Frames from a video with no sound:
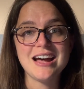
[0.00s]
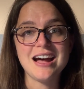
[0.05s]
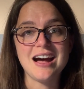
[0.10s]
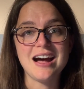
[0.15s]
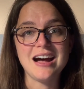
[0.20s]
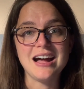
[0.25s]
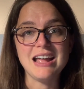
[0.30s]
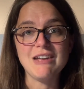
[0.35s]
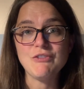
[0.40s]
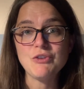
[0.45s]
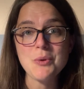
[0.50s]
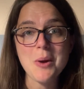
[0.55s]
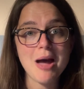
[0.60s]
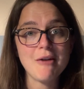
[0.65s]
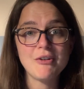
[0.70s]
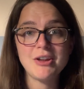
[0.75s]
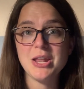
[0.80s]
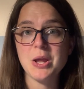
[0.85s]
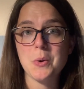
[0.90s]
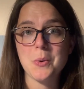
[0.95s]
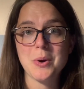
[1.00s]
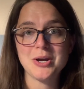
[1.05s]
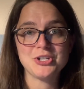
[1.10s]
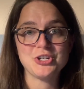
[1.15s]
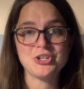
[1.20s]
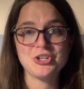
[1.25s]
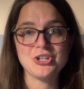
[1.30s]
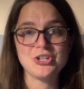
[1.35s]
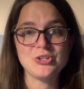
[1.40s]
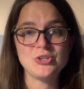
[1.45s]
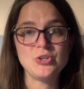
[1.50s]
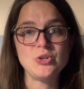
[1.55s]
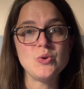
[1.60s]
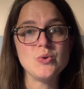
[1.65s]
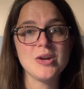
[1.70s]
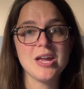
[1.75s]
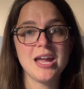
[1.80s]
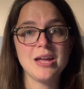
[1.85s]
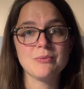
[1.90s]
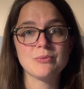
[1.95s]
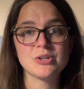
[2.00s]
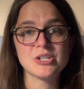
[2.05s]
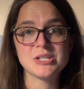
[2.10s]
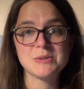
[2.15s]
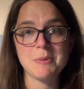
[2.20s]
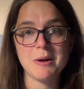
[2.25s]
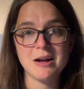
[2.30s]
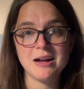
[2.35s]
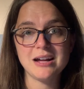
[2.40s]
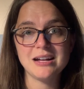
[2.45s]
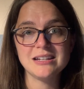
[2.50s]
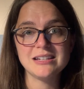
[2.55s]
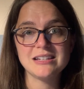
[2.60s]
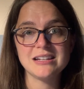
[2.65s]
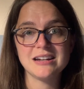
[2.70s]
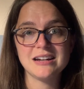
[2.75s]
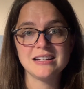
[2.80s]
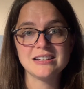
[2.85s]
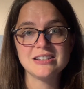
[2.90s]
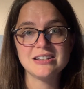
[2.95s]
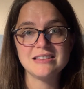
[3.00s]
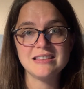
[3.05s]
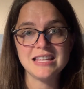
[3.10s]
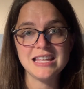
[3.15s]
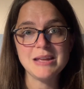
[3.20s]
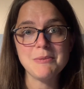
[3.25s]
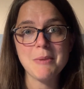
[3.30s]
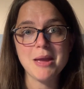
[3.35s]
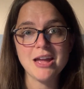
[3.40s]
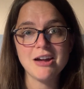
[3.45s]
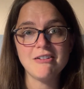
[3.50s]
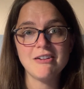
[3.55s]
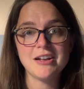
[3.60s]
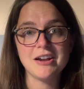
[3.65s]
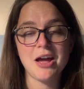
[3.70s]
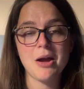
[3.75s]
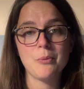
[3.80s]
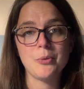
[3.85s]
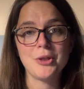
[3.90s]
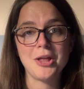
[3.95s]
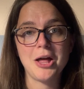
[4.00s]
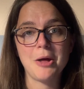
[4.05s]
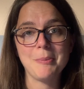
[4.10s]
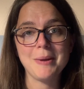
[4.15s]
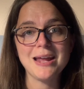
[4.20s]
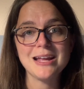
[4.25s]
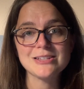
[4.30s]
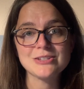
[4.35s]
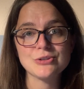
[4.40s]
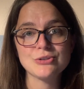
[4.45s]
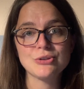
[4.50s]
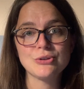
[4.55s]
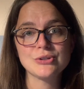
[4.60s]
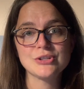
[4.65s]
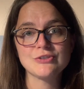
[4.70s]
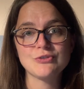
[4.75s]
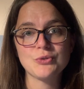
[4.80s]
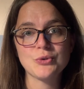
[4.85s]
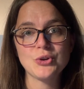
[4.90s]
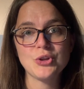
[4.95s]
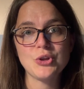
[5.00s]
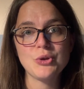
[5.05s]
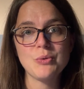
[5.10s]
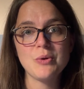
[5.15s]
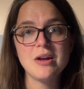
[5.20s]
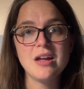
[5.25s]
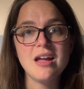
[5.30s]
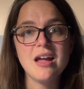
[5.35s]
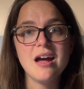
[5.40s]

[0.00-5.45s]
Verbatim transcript: Uh, if you have any questions, you can respond uh, to the email and I will help answer those for you.